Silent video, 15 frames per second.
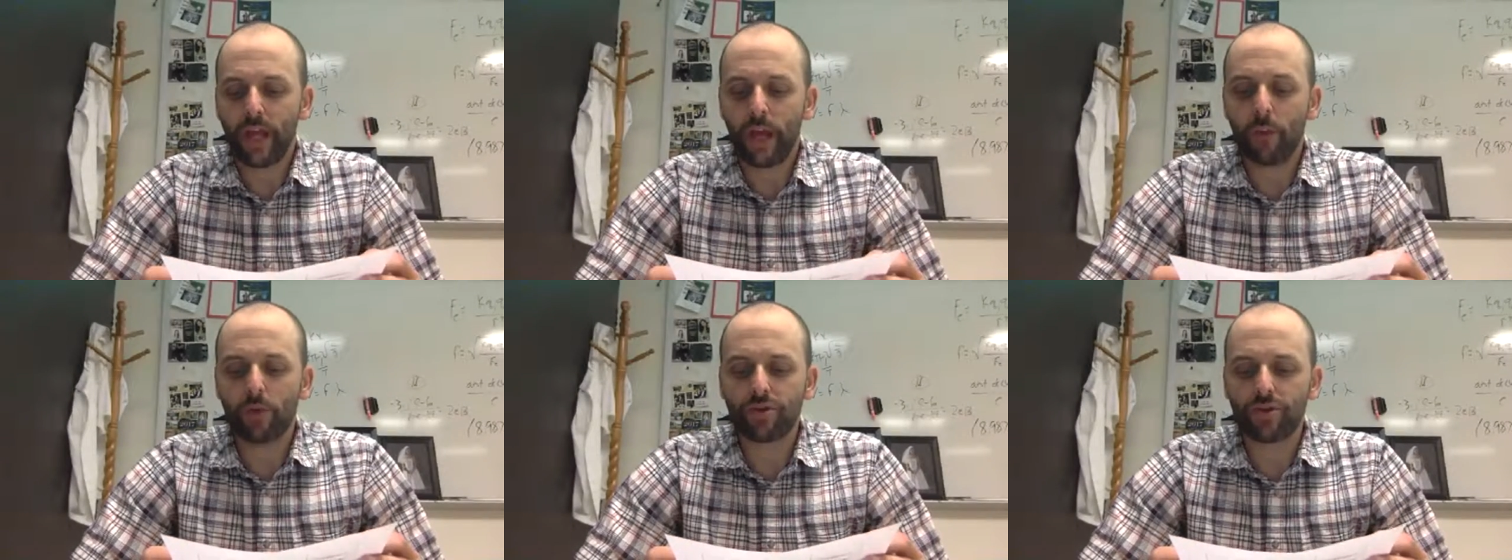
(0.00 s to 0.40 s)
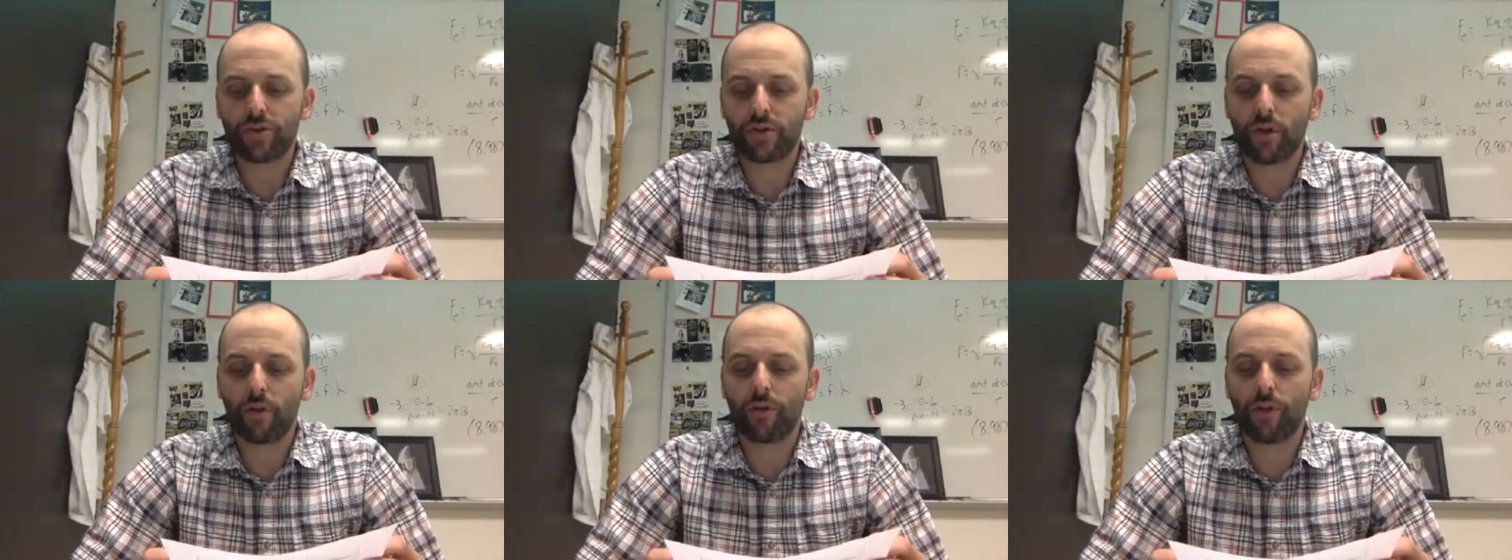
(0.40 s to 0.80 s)
It wants to
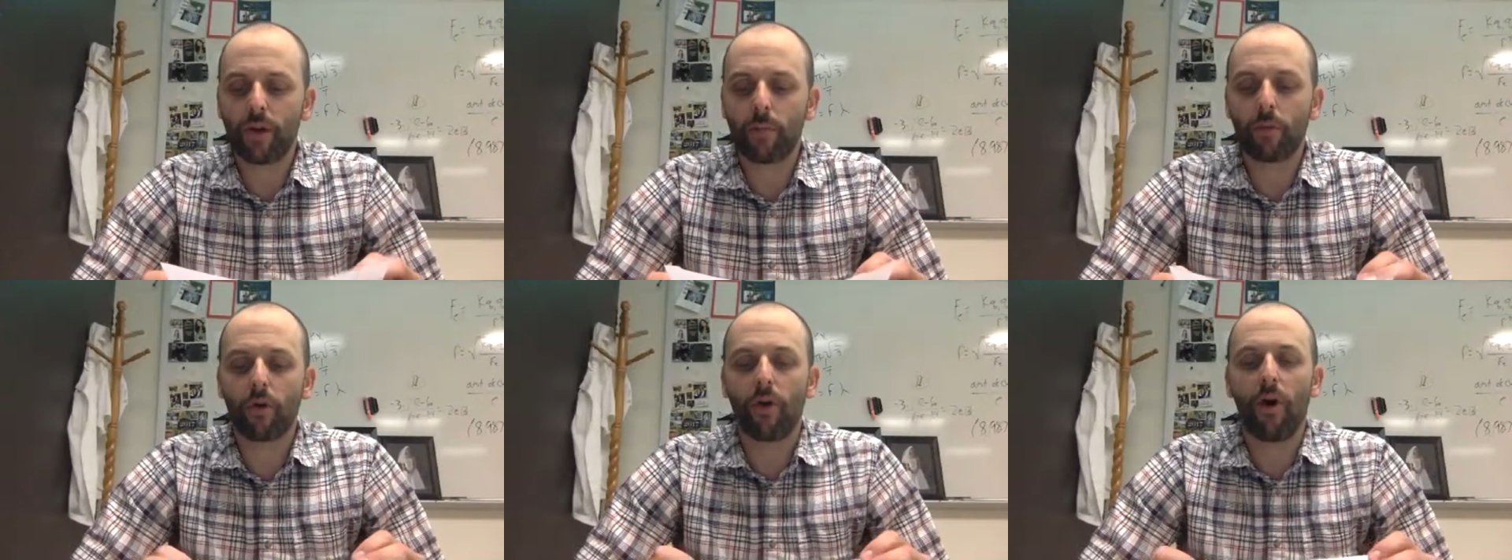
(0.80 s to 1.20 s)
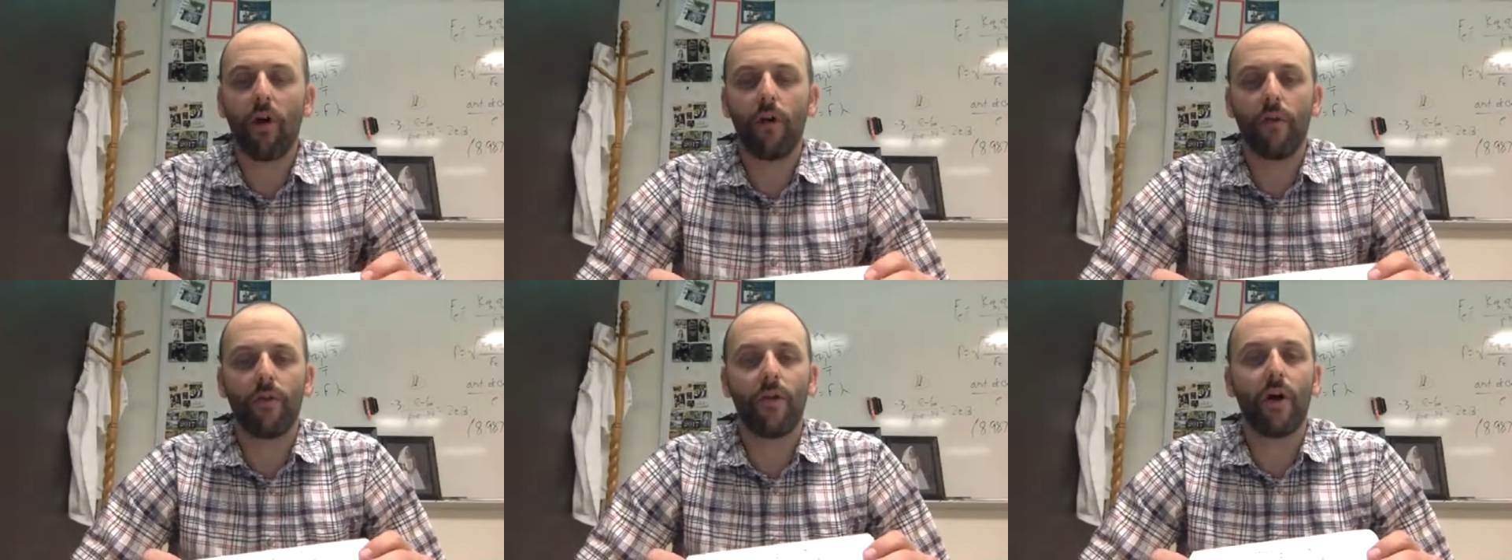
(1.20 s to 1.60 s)
know
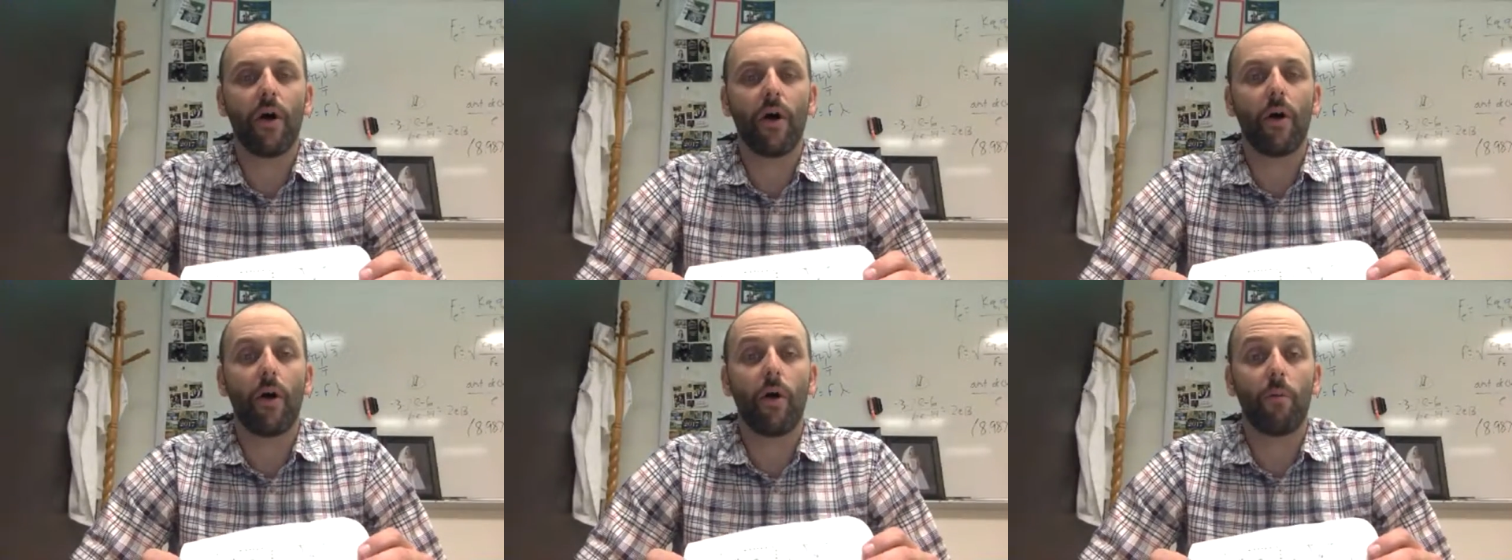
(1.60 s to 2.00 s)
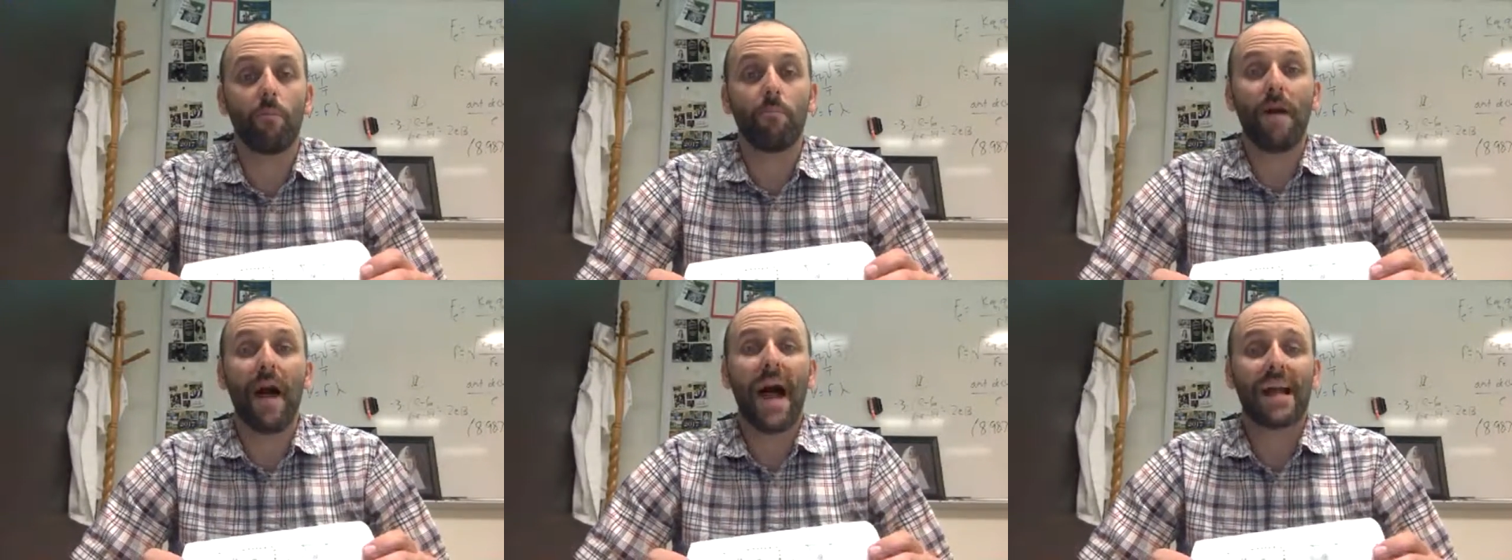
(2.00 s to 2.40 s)
the
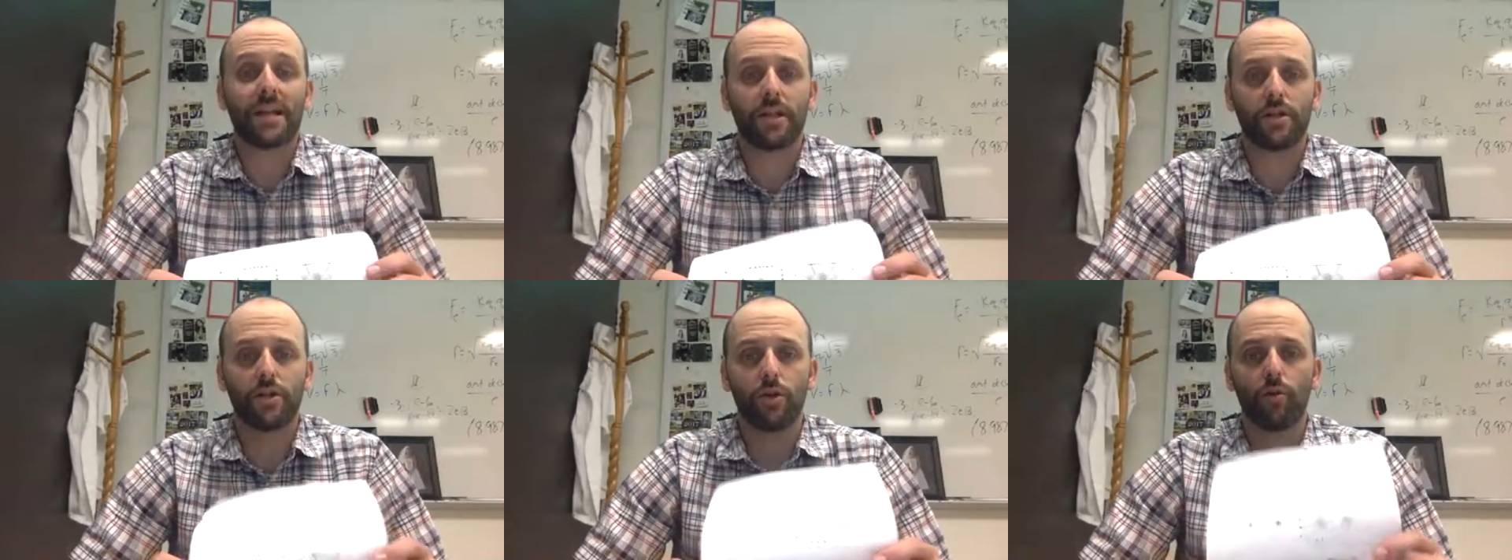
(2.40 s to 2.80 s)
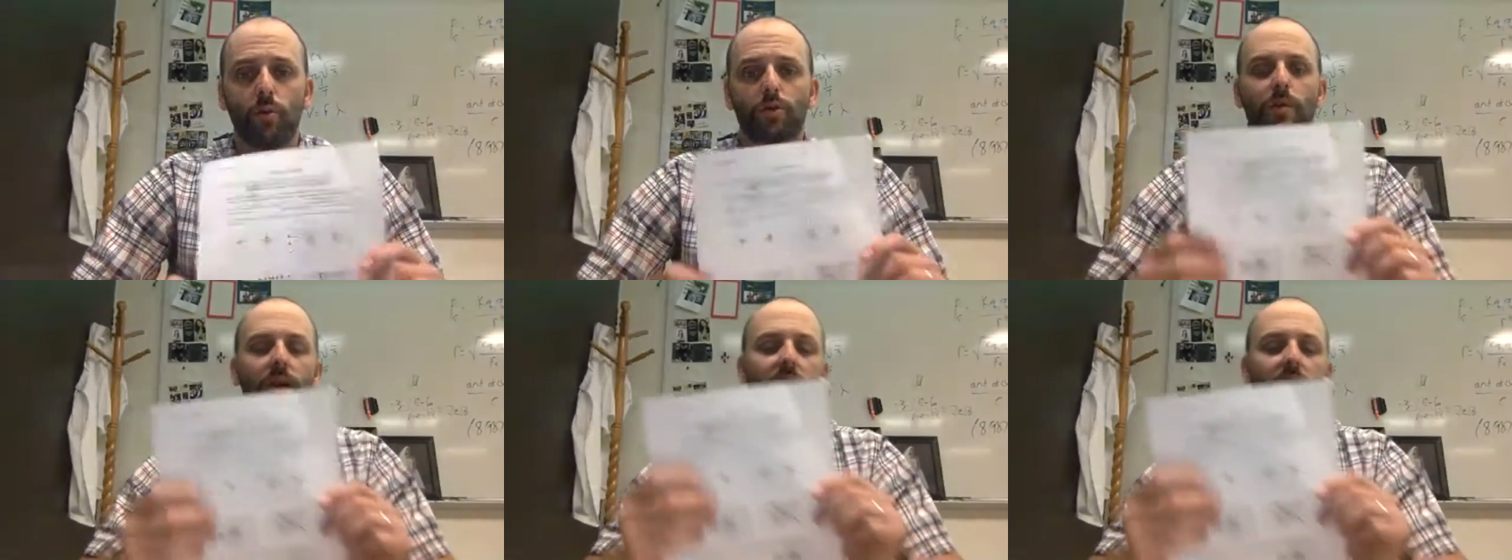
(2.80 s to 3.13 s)
magnitude, which